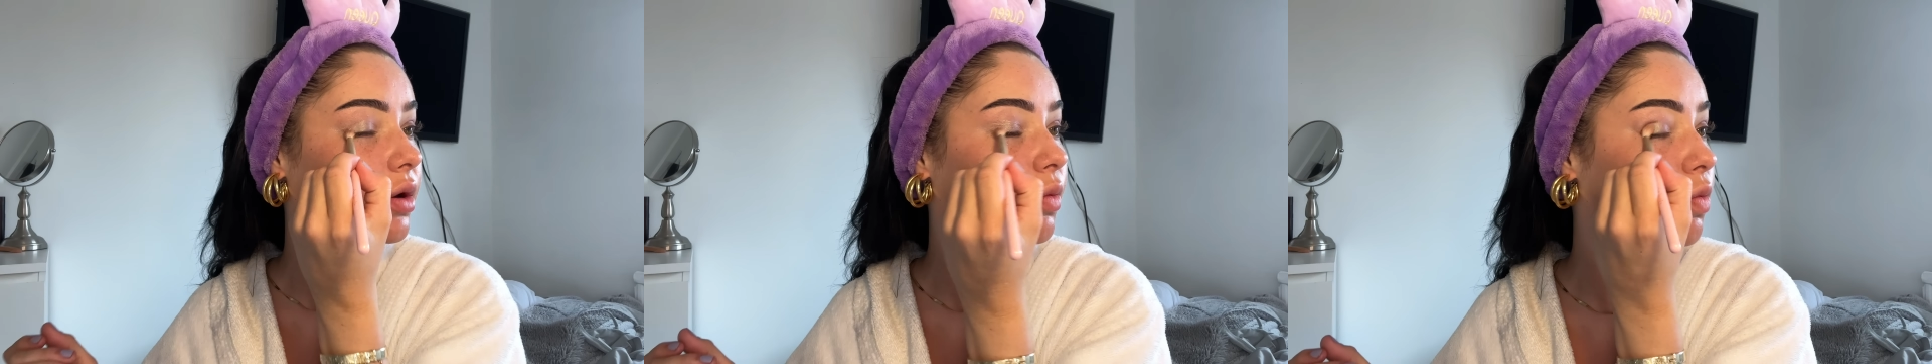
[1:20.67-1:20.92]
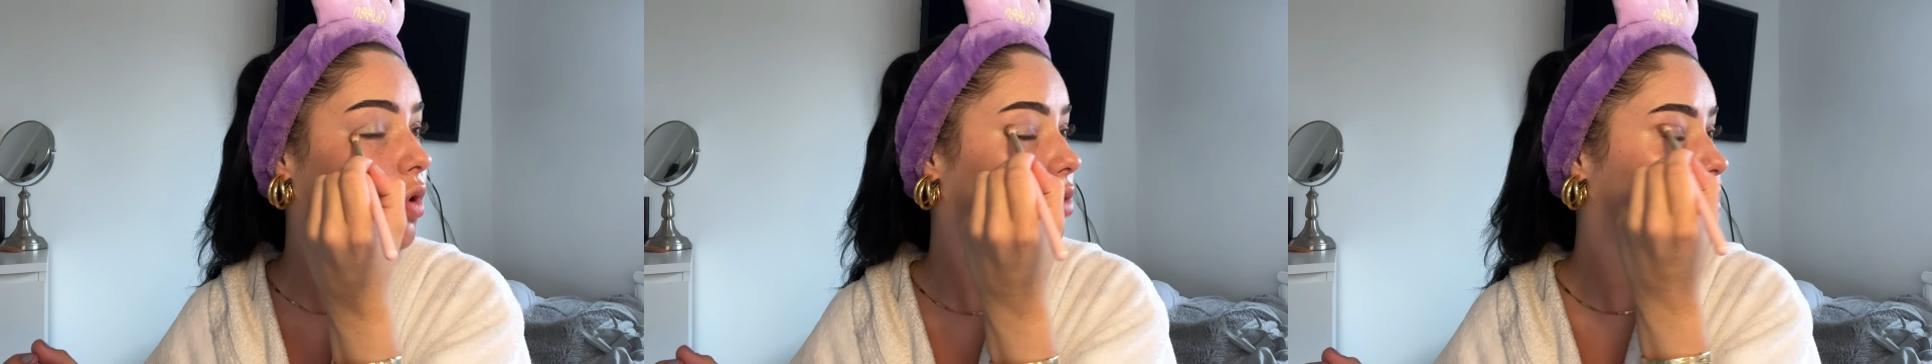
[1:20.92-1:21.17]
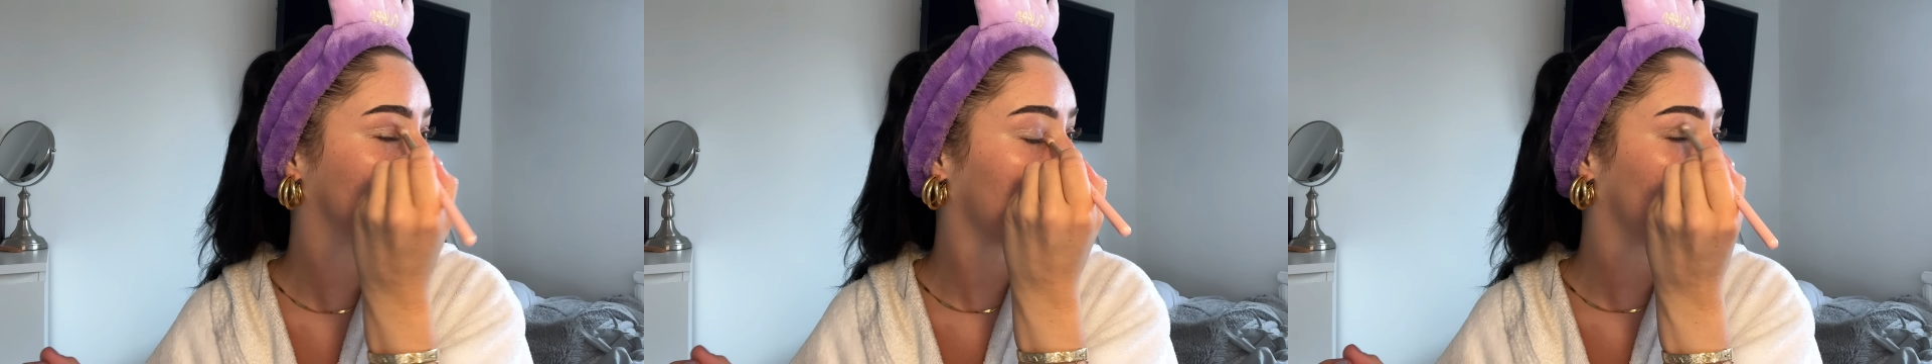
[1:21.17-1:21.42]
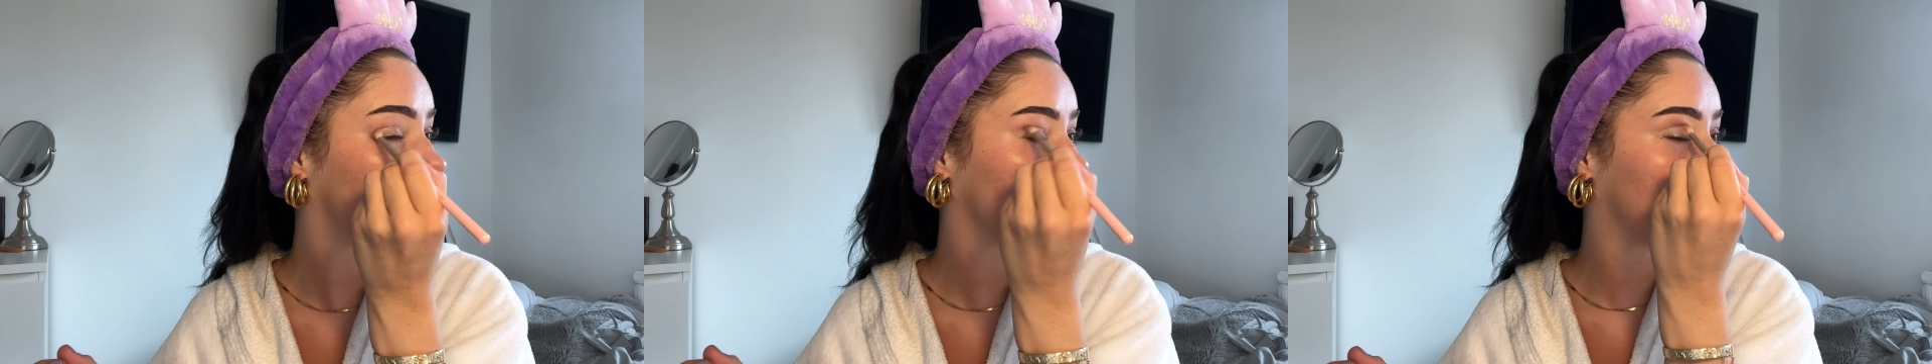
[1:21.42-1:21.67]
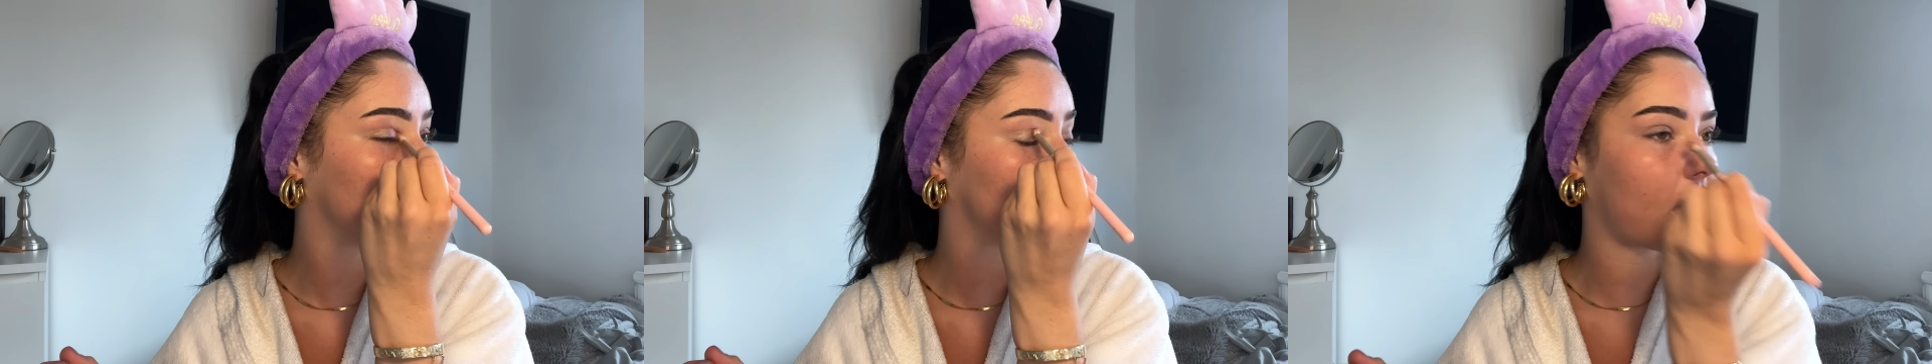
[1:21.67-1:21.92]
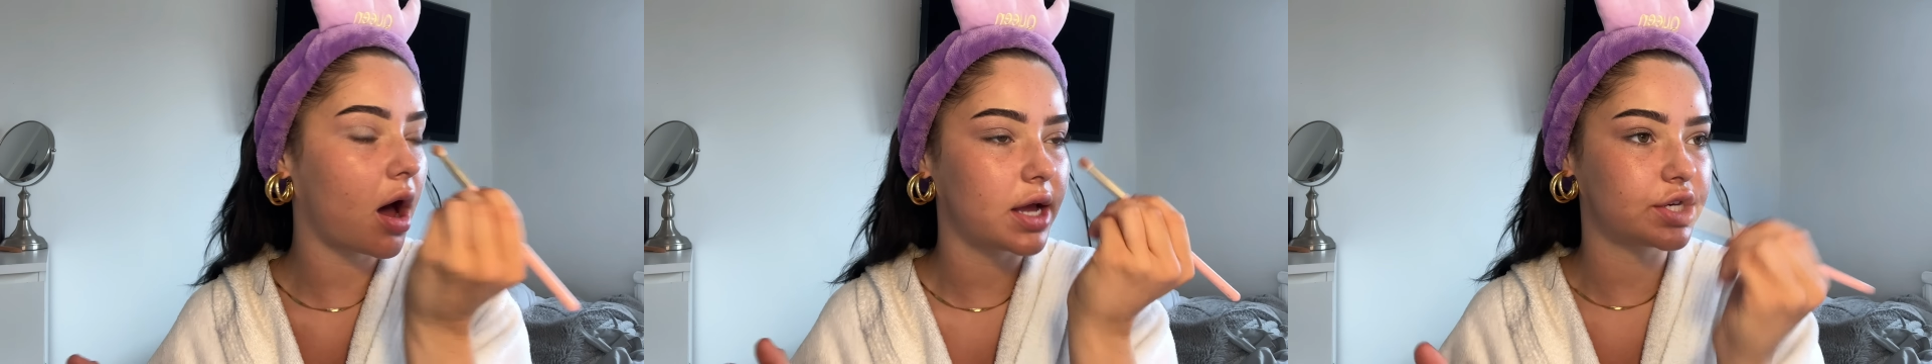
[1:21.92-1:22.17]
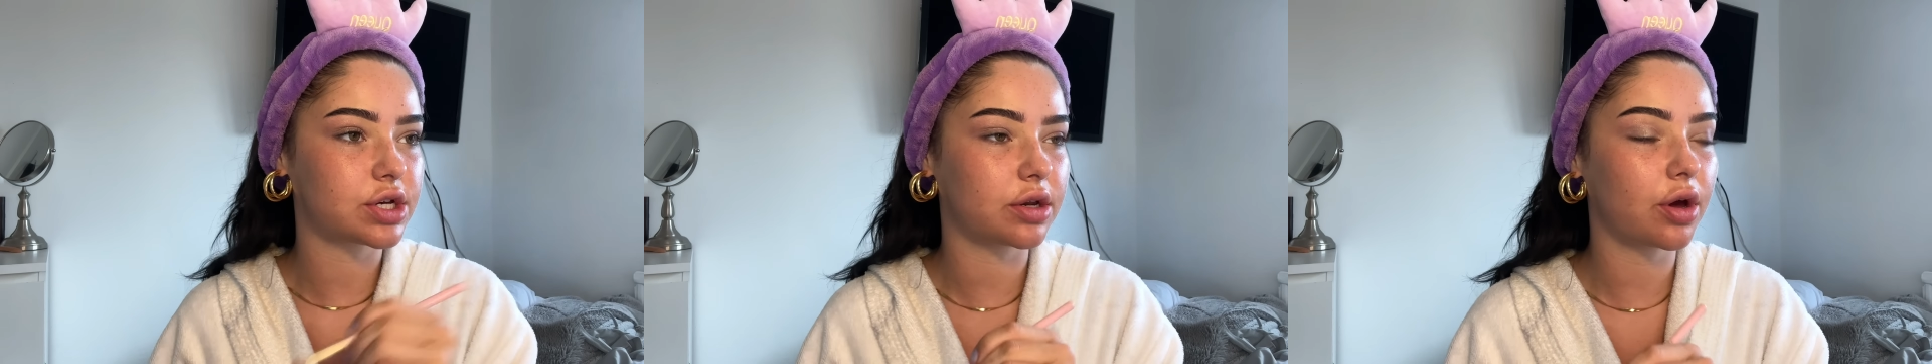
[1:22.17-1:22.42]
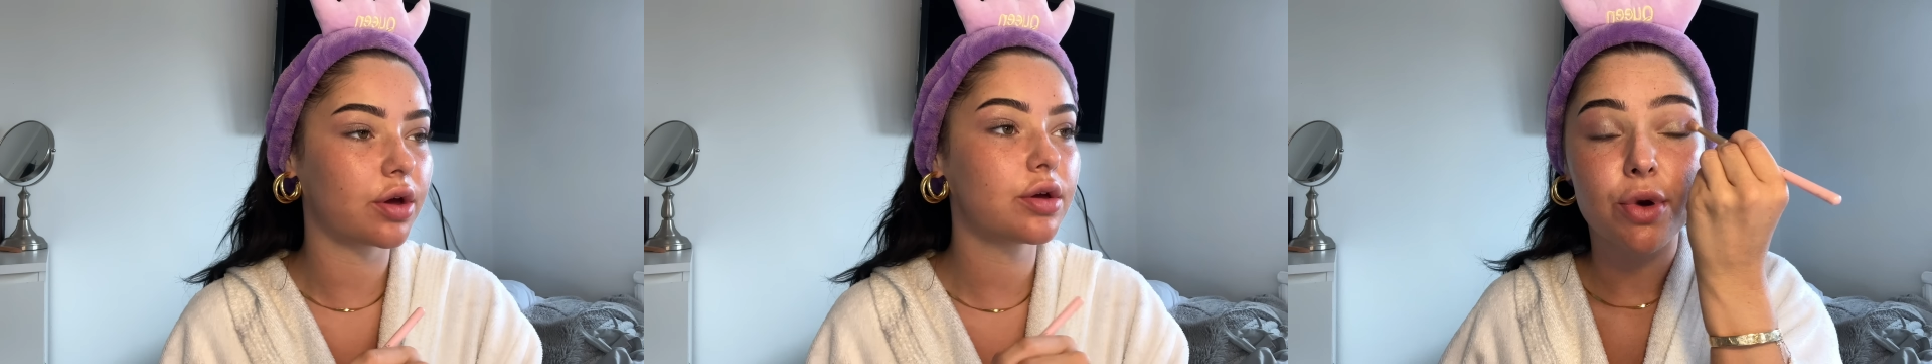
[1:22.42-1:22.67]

what was I thinking with that eyeshadow?